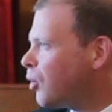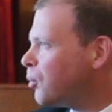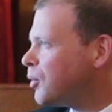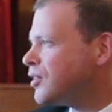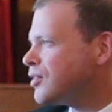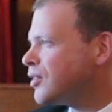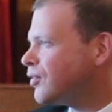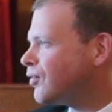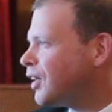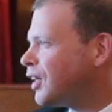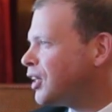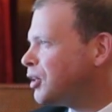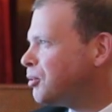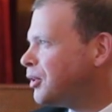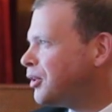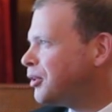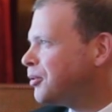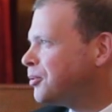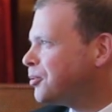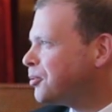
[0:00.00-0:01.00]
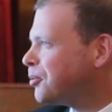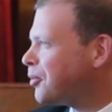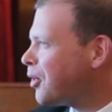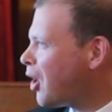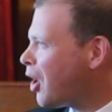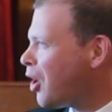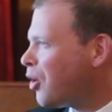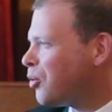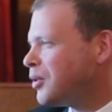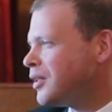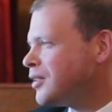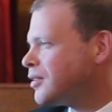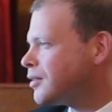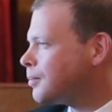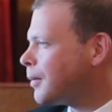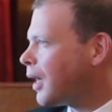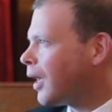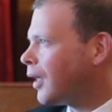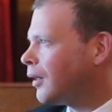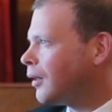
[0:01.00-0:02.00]
Always available, always
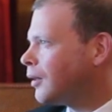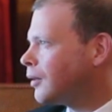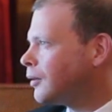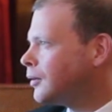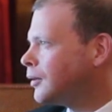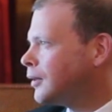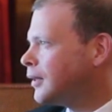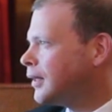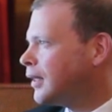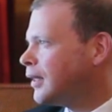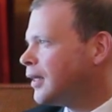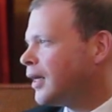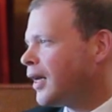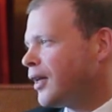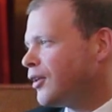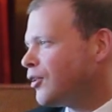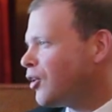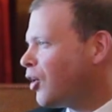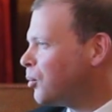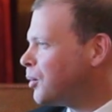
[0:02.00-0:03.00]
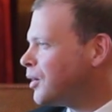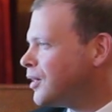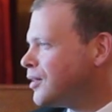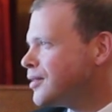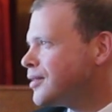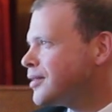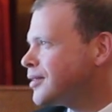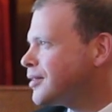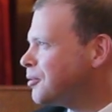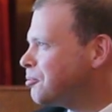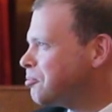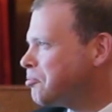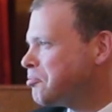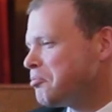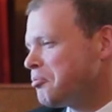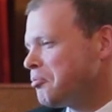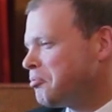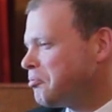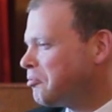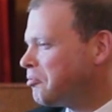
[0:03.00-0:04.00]
smiling, and always
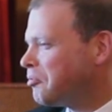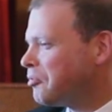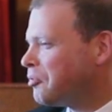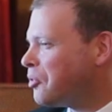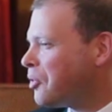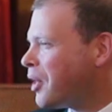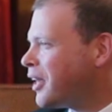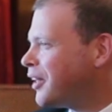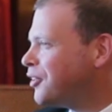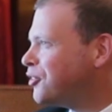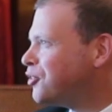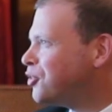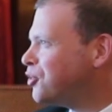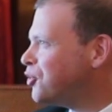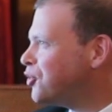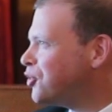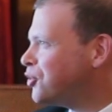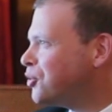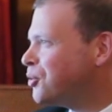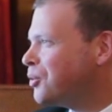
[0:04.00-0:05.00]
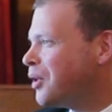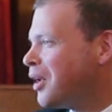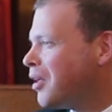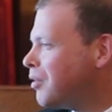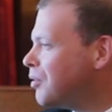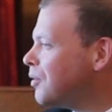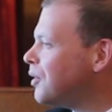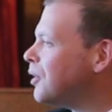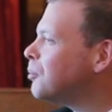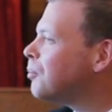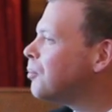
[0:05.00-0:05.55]
ready to do the